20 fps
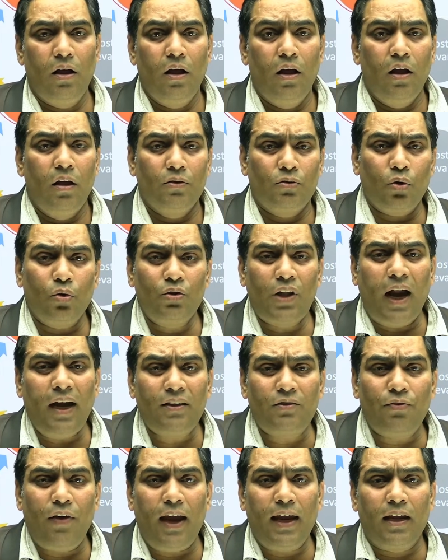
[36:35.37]
So
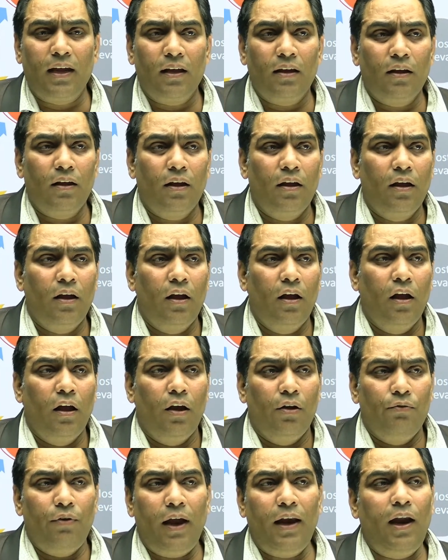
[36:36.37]
that's why
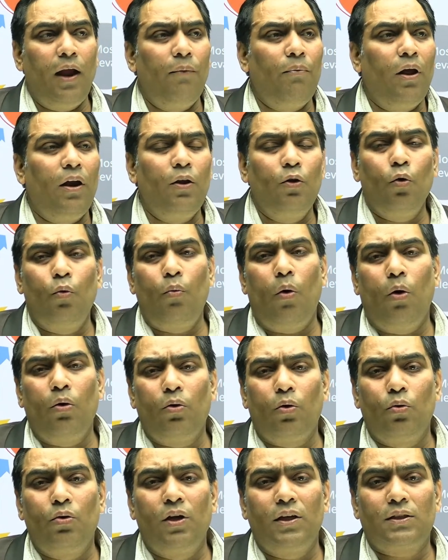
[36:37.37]
whenever you want
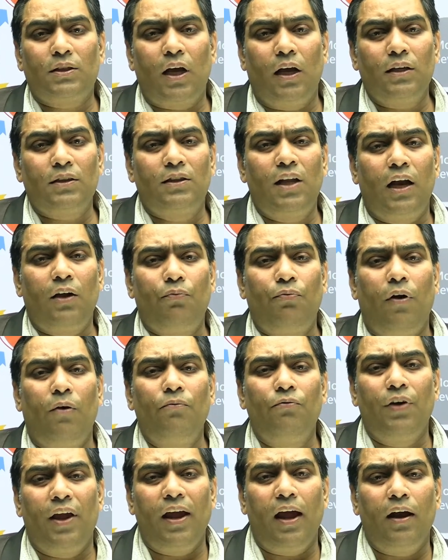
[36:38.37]
to discuss that from
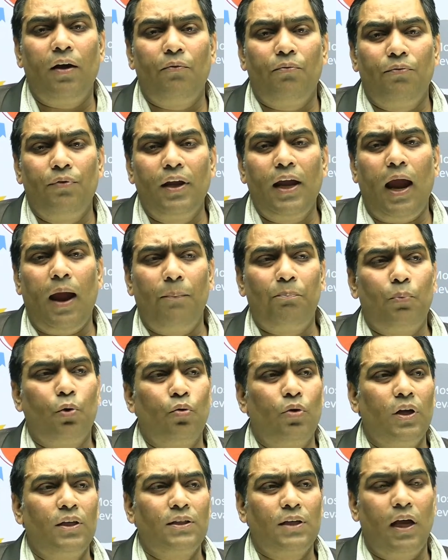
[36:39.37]
where we have to
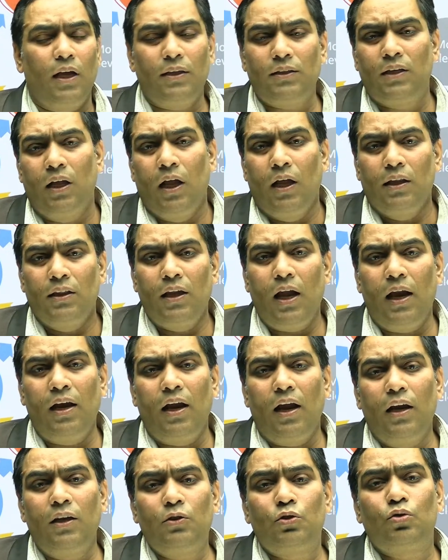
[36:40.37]
discuss, then
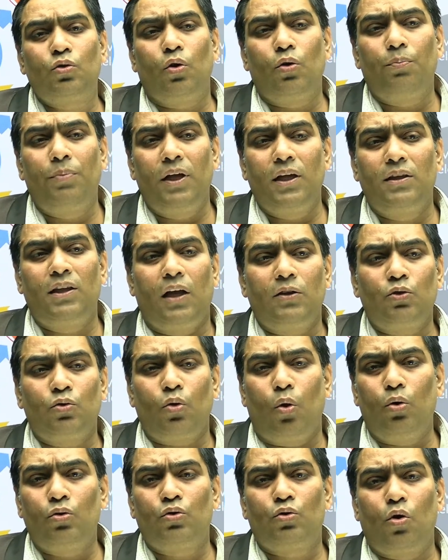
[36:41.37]
it should be, the
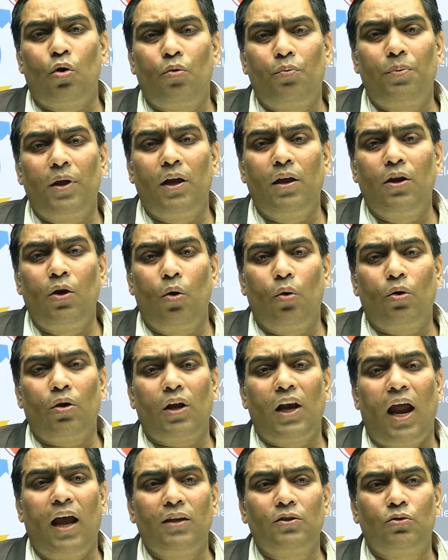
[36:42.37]
source should be your
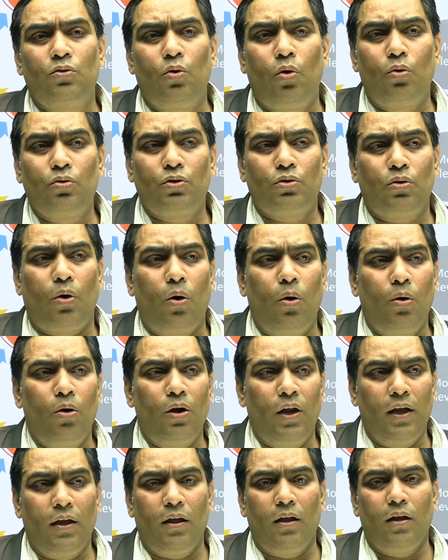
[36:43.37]
class notes
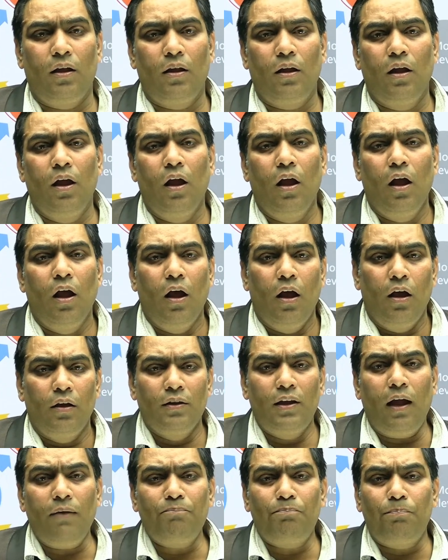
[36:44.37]
only.
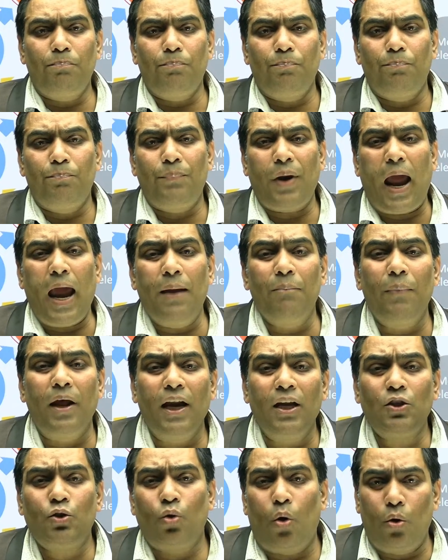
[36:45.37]
The primary
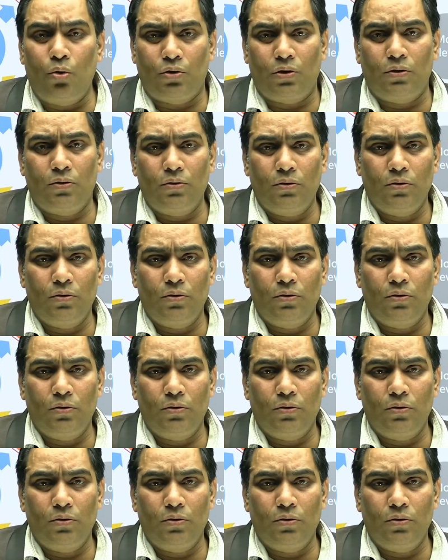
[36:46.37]
source